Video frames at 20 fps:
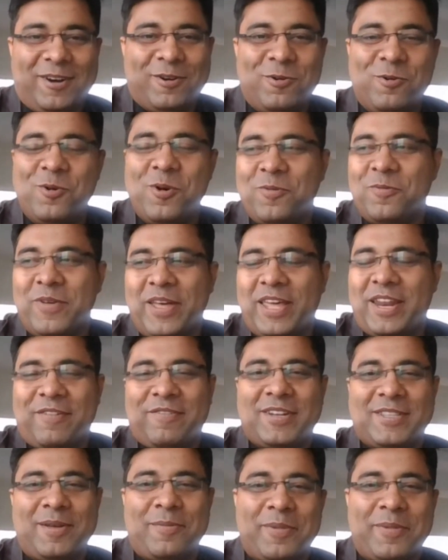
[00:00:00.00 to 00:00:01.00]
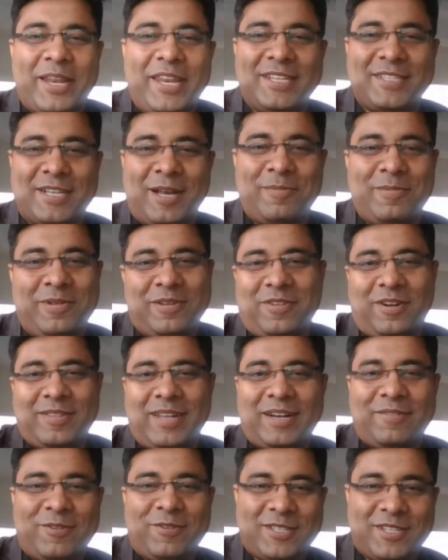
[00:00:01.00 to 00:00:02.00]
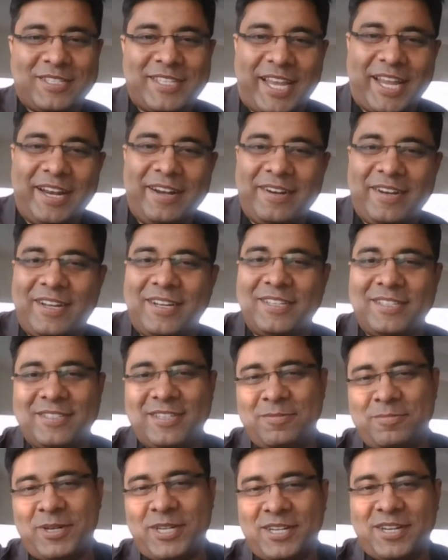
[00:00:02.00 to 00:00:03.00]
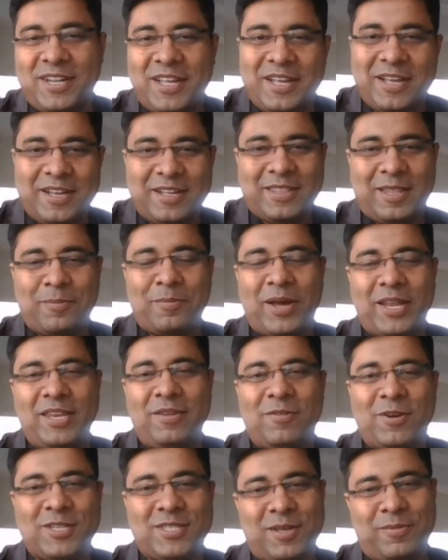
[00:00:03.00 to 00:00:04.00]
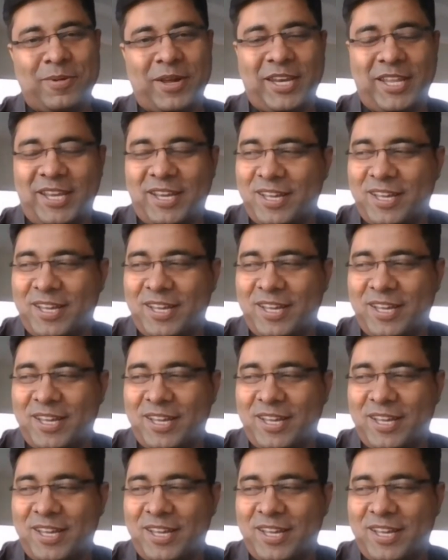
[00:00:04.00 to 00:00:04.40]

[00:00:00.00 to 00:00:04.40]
Wherever the money is coming from, that was a secondary concern, but the money was the money,